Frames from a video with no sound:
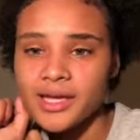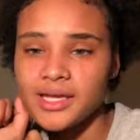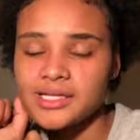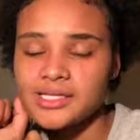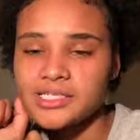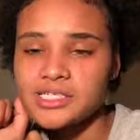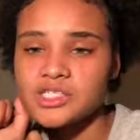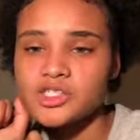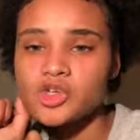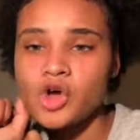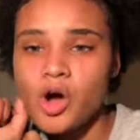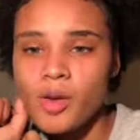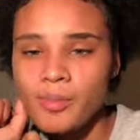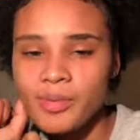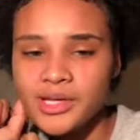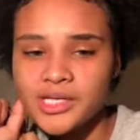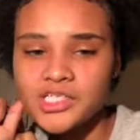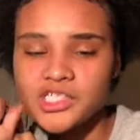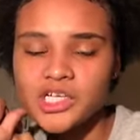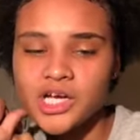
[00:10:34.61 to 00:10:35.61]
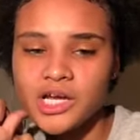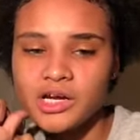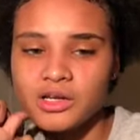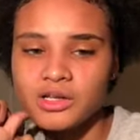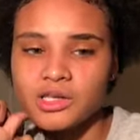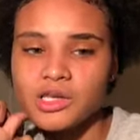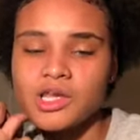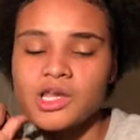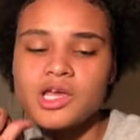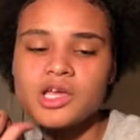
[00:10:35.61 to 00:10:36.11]
It's a topic channel.
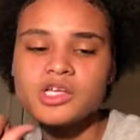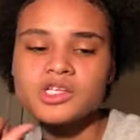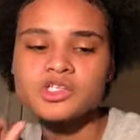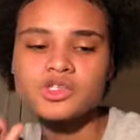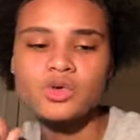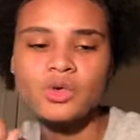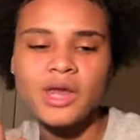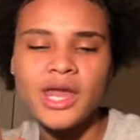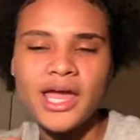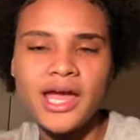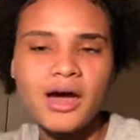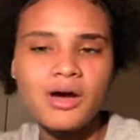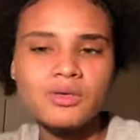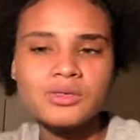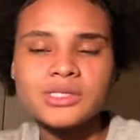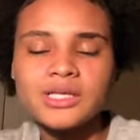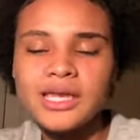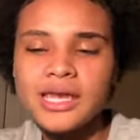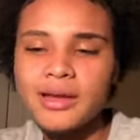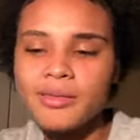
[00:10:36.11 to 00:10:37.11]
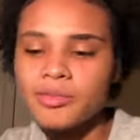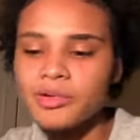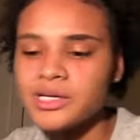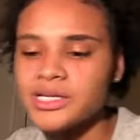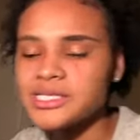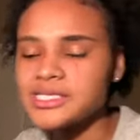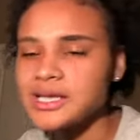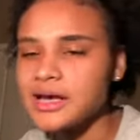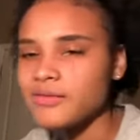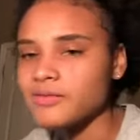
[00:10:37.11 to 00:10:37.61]
So like how
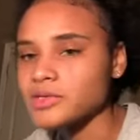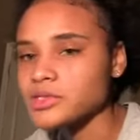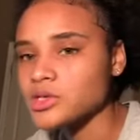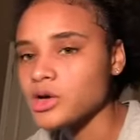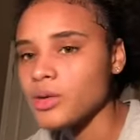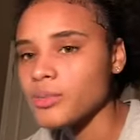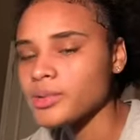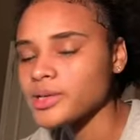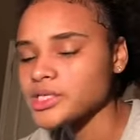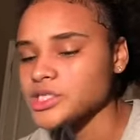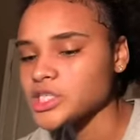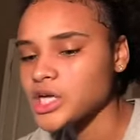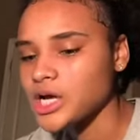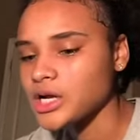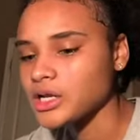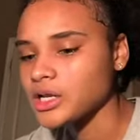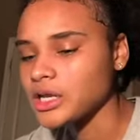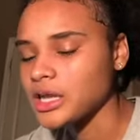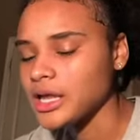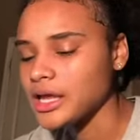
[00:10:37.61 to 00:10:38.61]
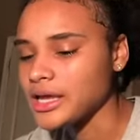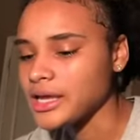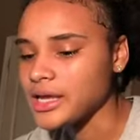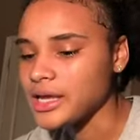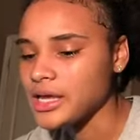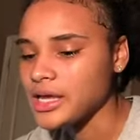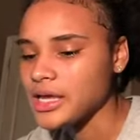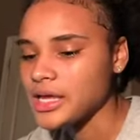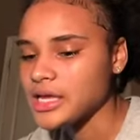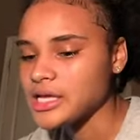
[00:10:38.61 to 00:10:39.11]
celebrities have a topic channel, like
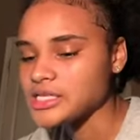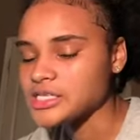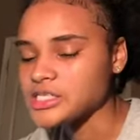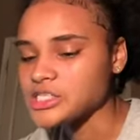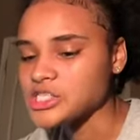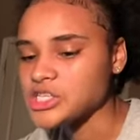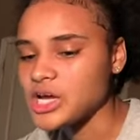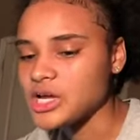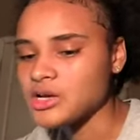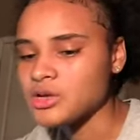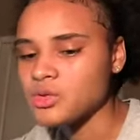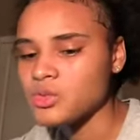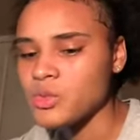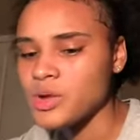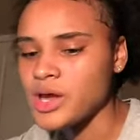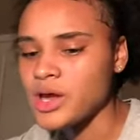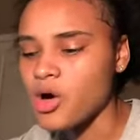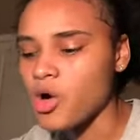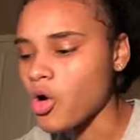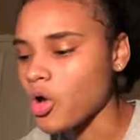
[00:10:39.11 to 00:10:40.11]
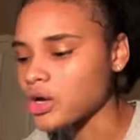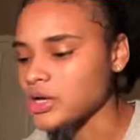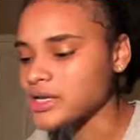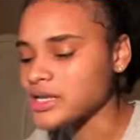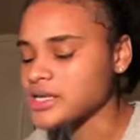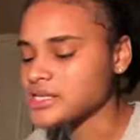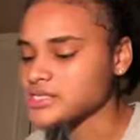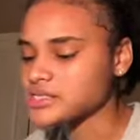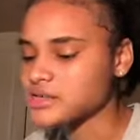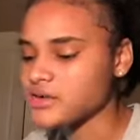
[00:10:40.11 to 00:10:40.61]
it's a channel where all of
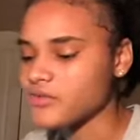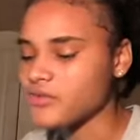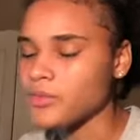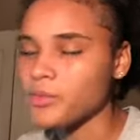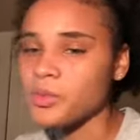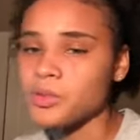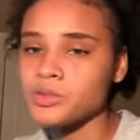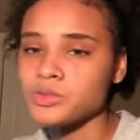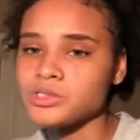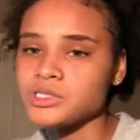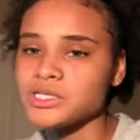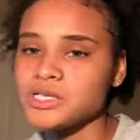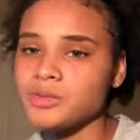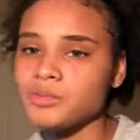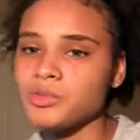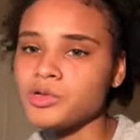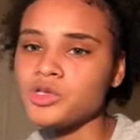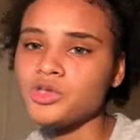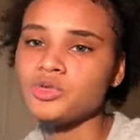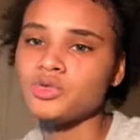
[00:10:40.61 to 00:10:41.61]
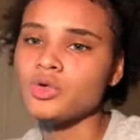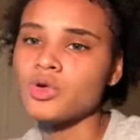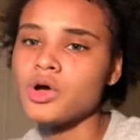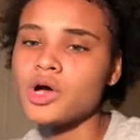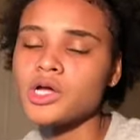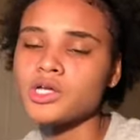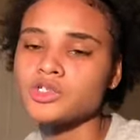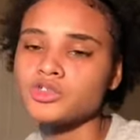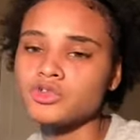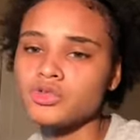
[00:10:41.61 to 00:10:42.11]
their stuff are posted, but you don't
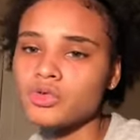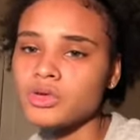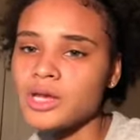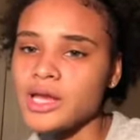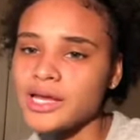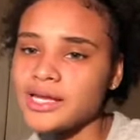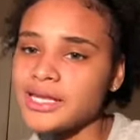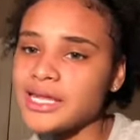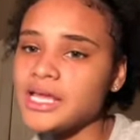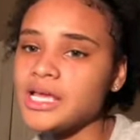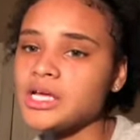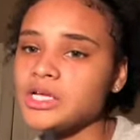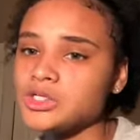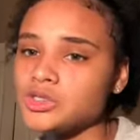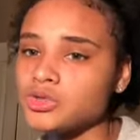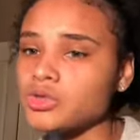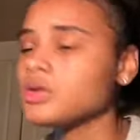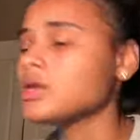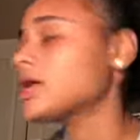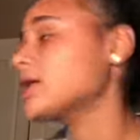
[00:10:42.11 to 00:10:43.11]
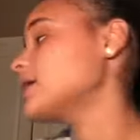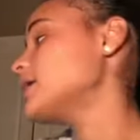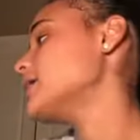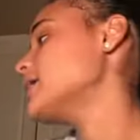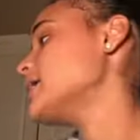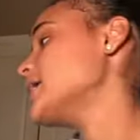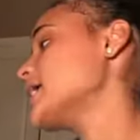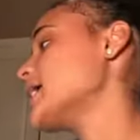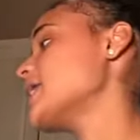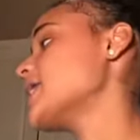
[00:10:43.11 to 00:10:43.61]
control that. They control that and
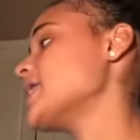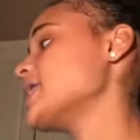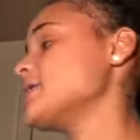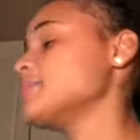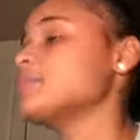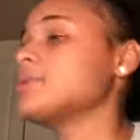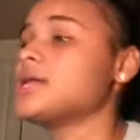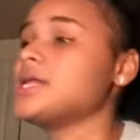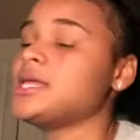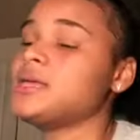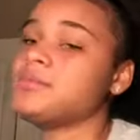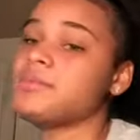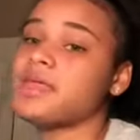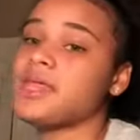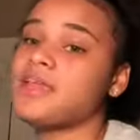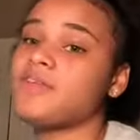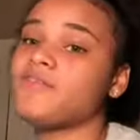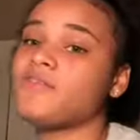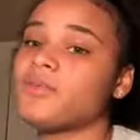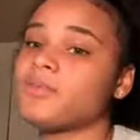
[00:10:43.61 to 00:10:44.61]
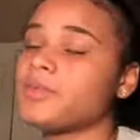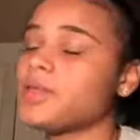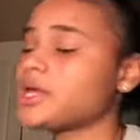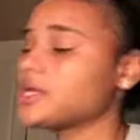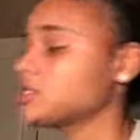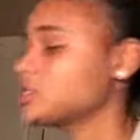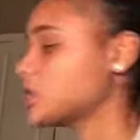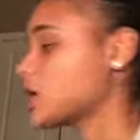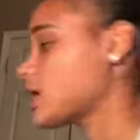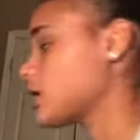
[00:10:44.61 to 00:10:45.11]
they get any money made from that
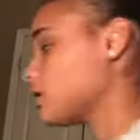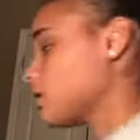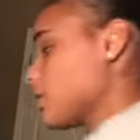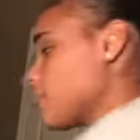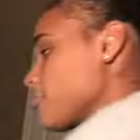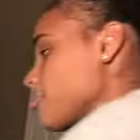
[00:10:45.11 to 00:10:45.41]
channel.